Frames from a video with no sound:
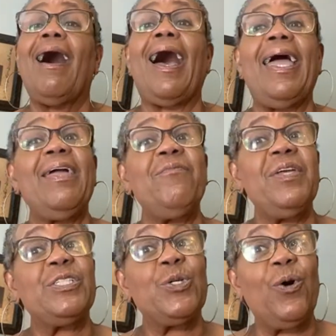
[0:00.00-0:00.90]
I am
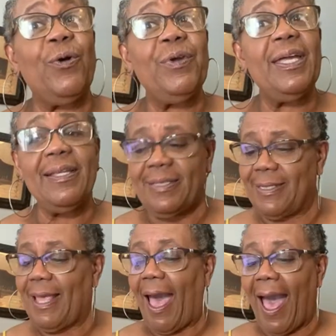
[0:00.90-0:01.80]

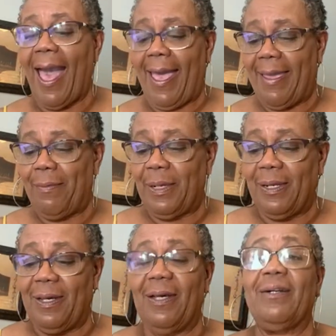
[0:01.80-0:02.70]
victorious. I am
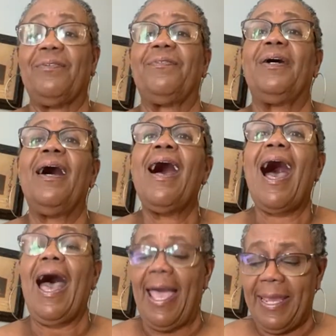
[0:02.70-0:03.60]
loved.
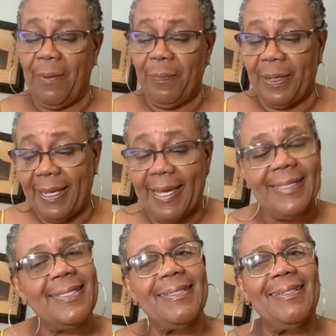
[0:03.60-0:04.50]
I am
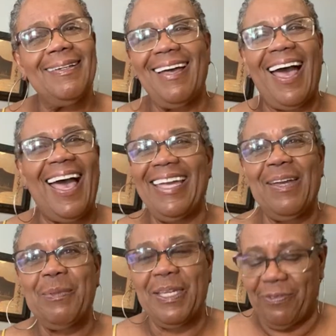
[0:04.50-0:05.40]
blessed. I
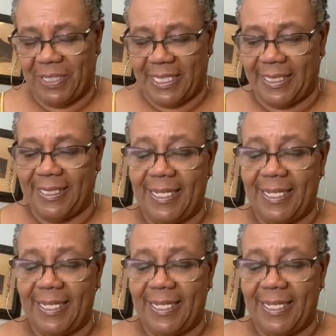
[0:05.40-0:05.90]
am gifted.